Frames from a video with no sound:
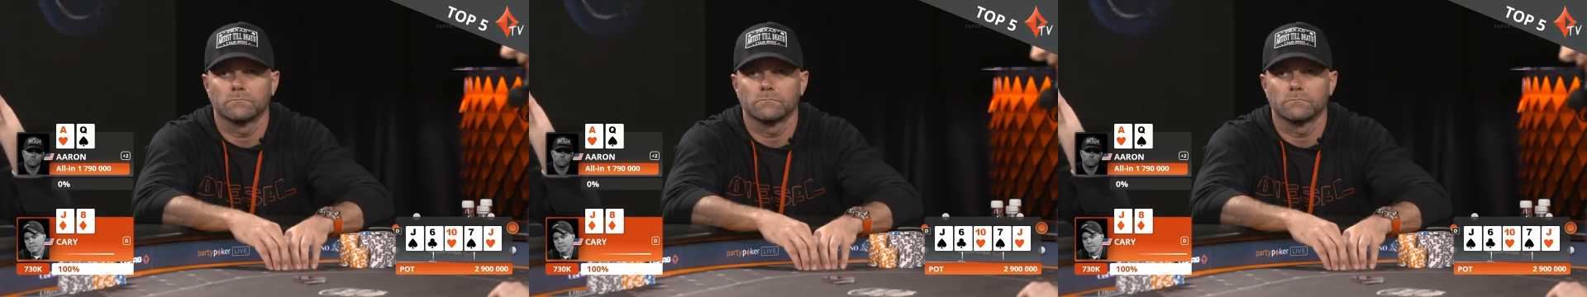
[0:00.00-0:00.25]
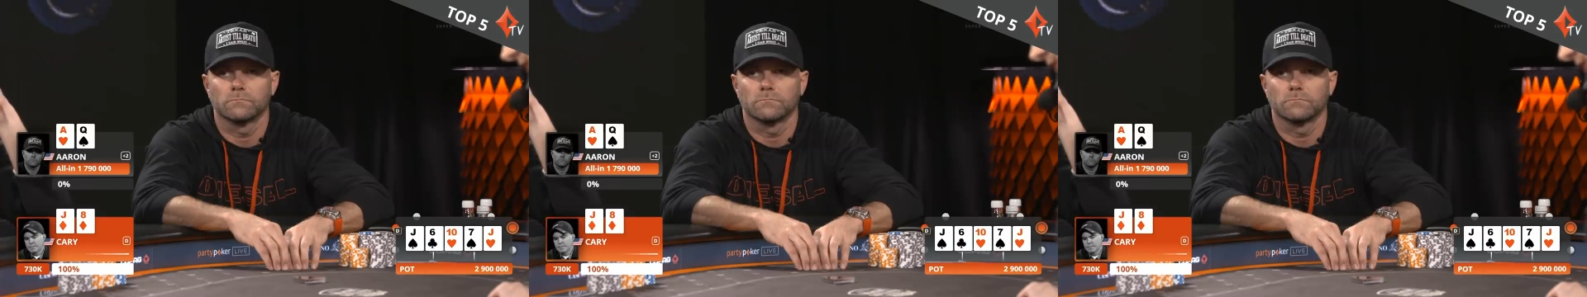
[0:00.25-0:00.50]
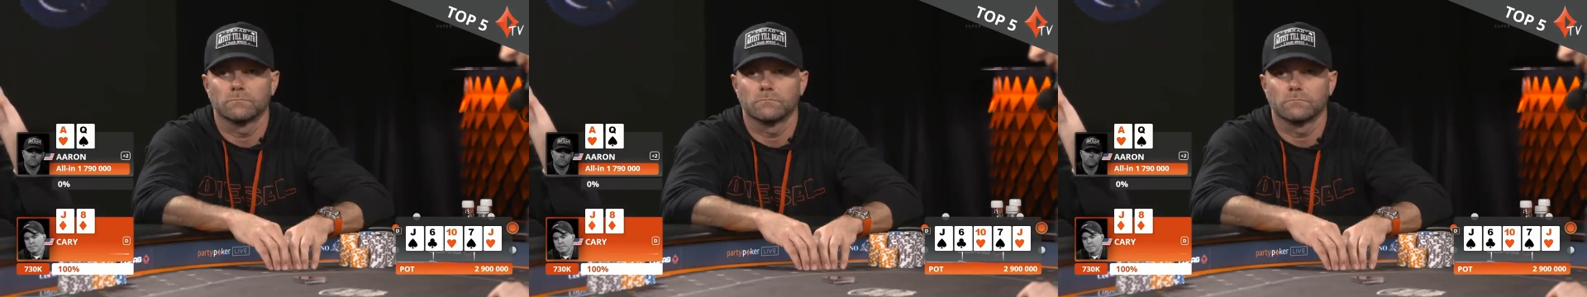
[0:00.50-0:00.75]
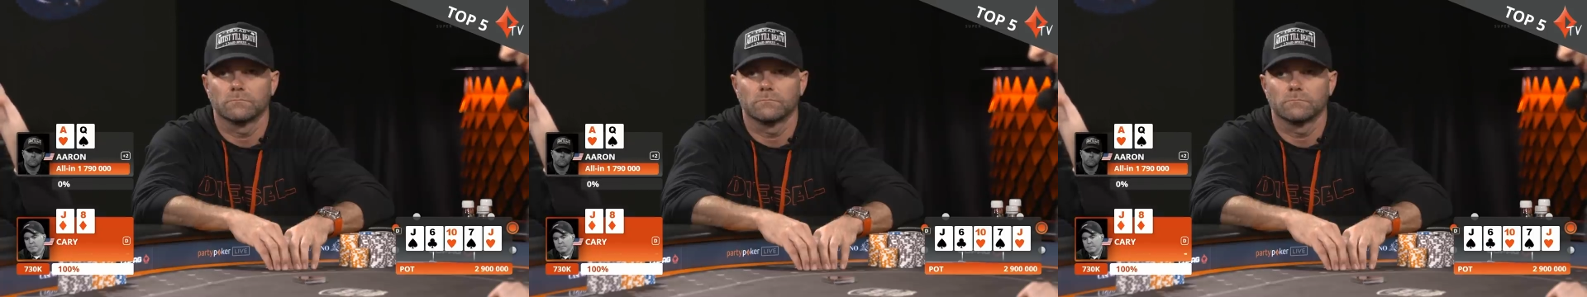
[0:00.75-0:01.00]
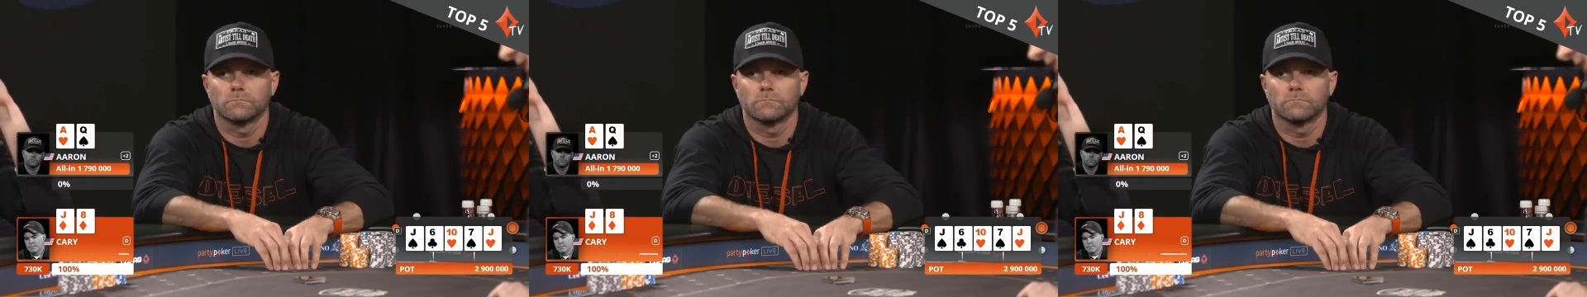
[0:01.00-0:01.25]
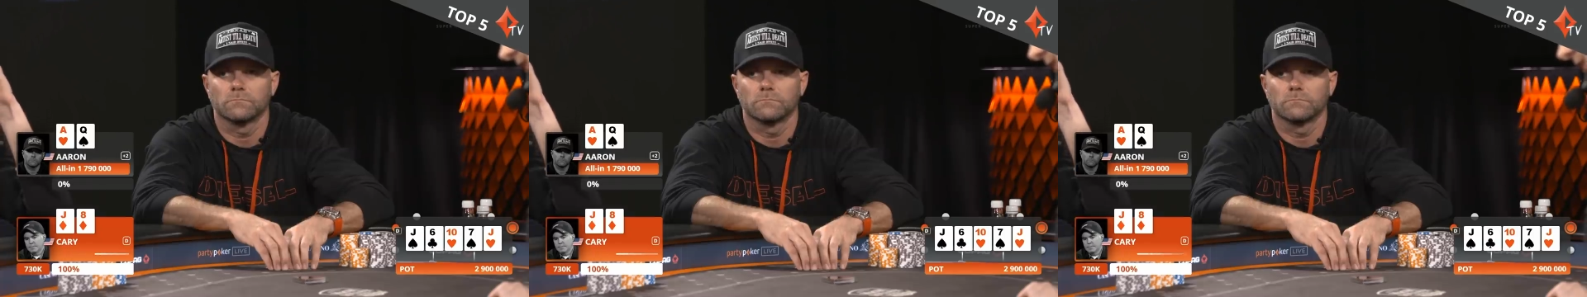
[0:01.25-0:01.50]

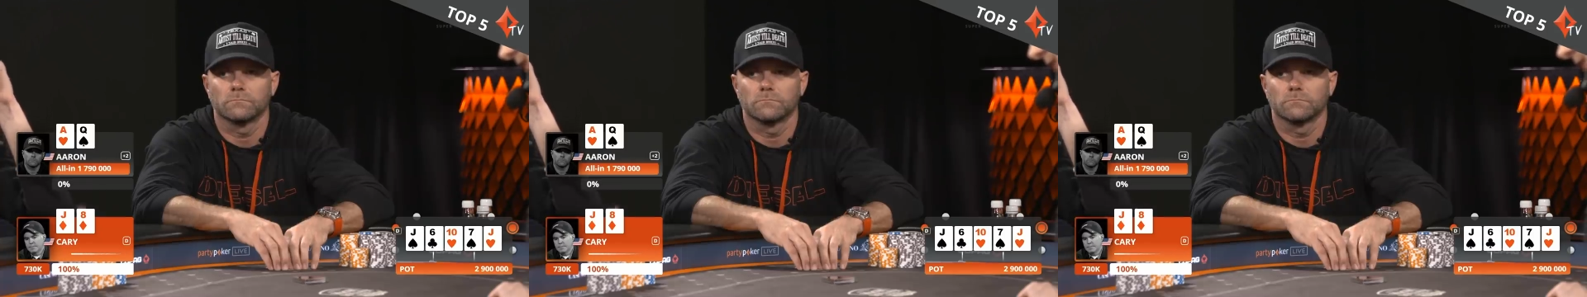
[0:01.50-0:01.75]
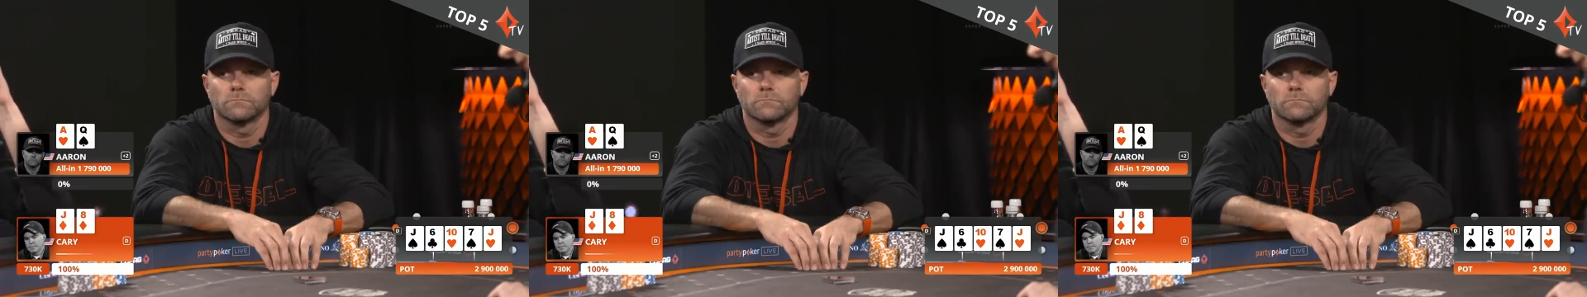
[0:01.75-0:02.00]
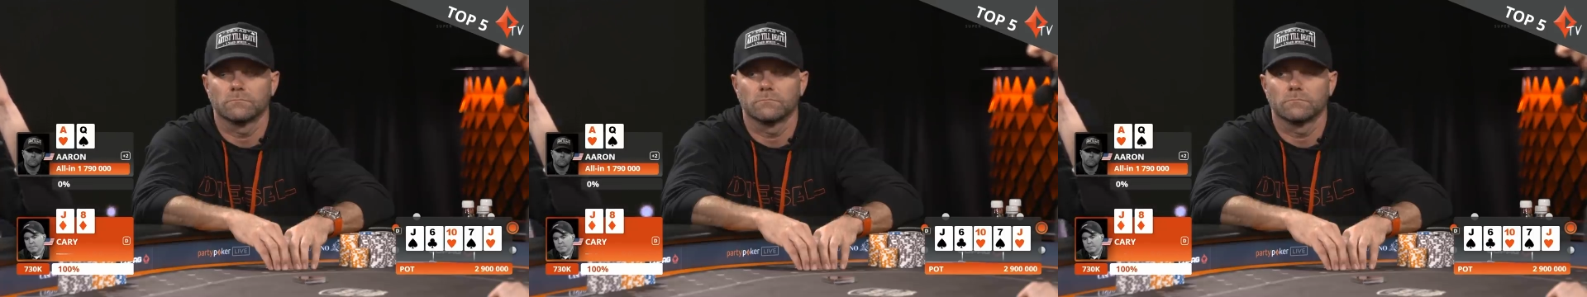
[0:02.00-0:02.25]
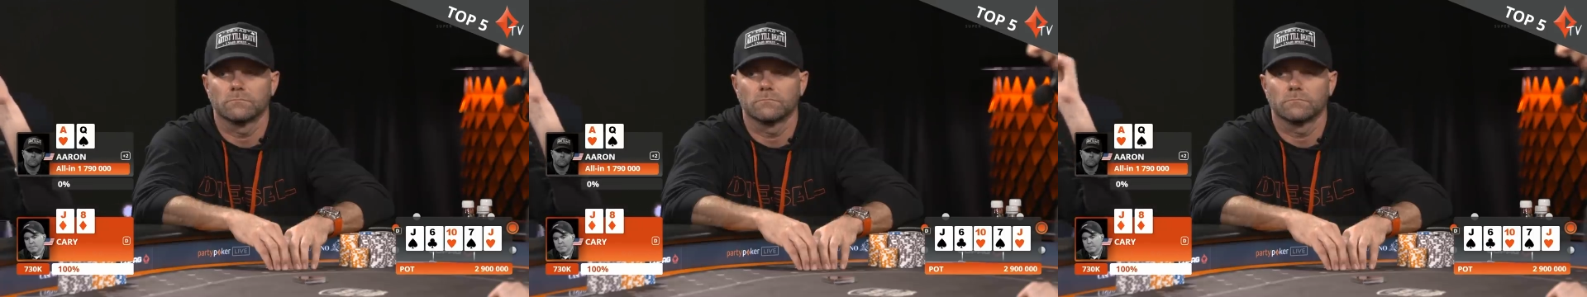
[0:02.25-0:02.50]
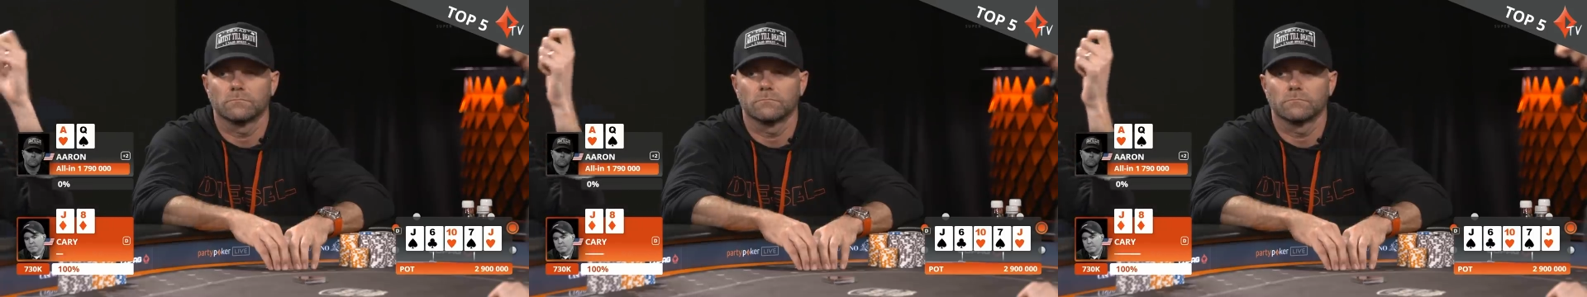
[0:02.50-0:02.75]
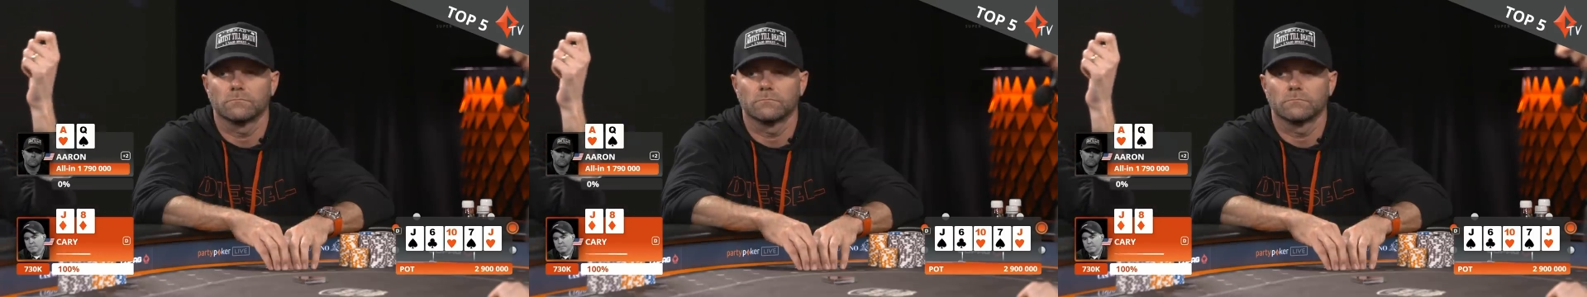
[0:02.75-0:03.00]

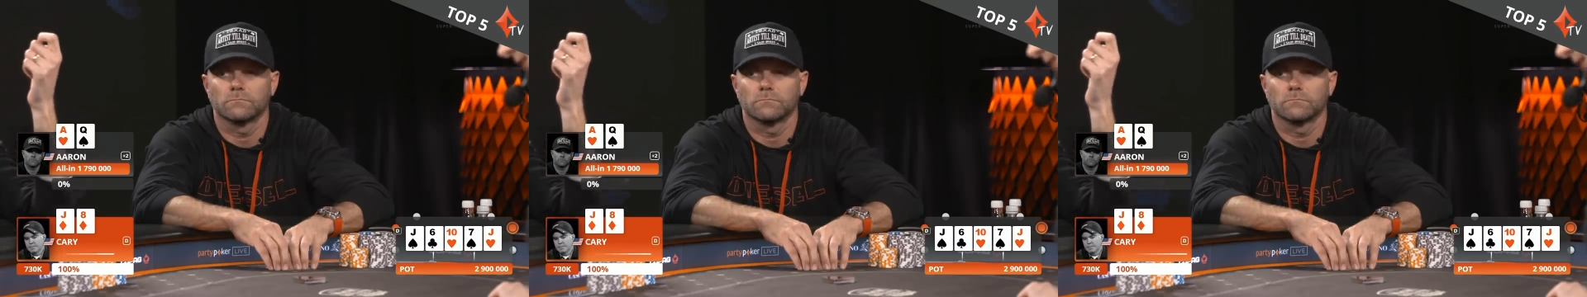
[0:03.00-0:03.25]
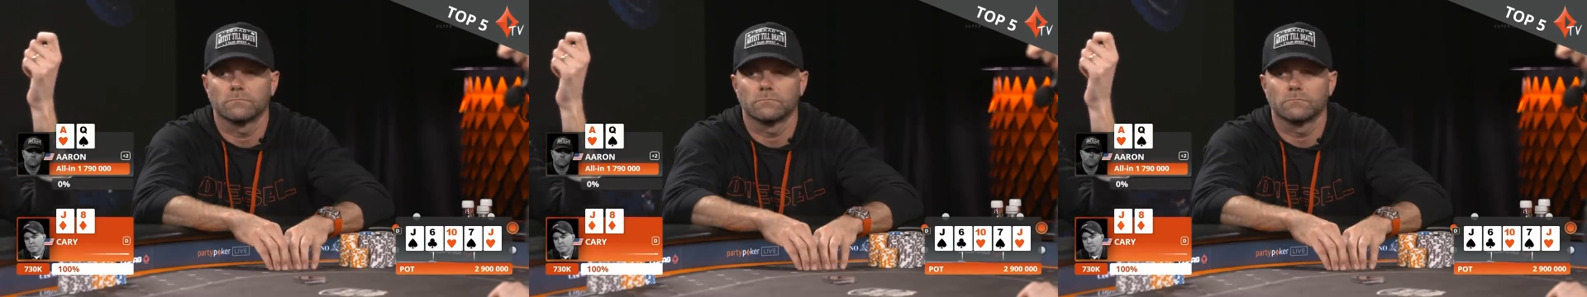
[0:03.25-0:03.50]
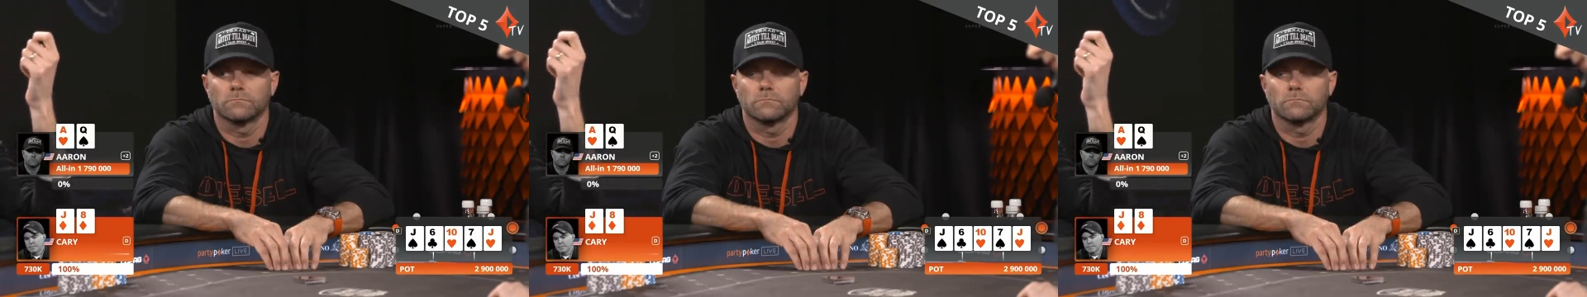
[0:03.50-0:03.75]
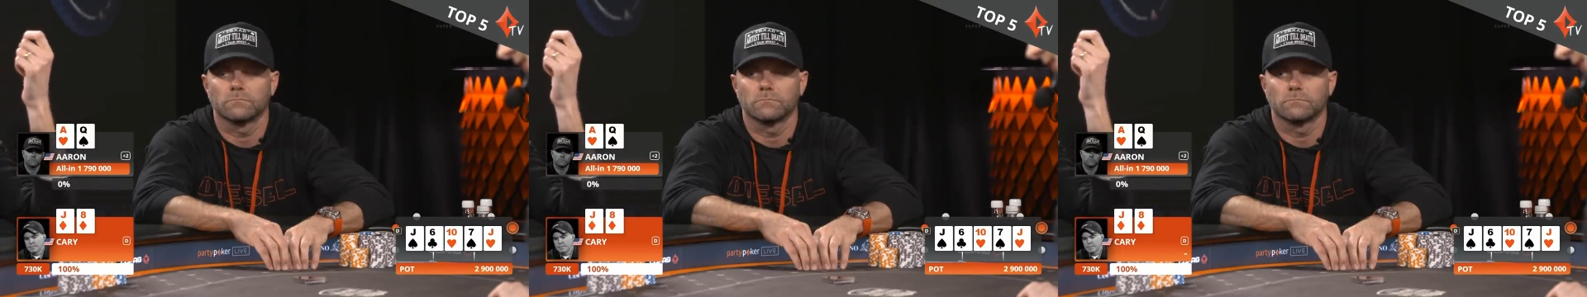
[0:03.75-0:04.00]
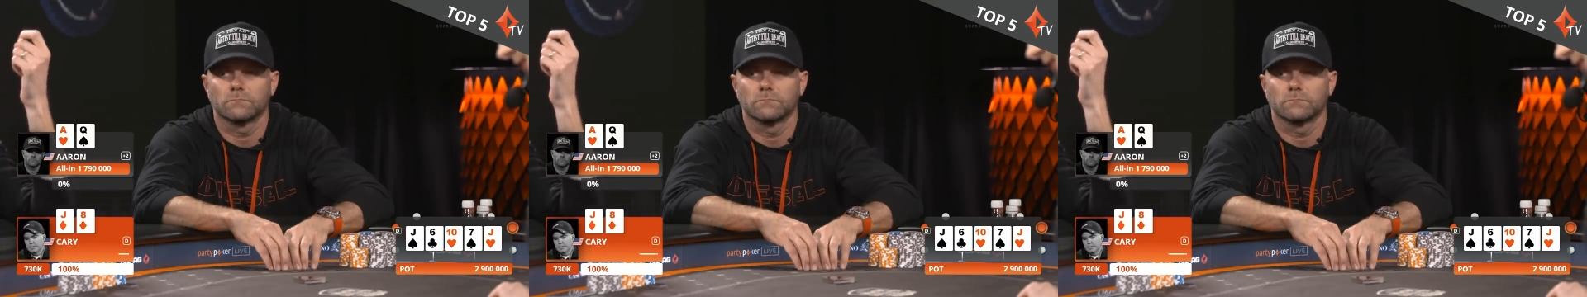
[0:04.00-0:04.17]
(no one is talking)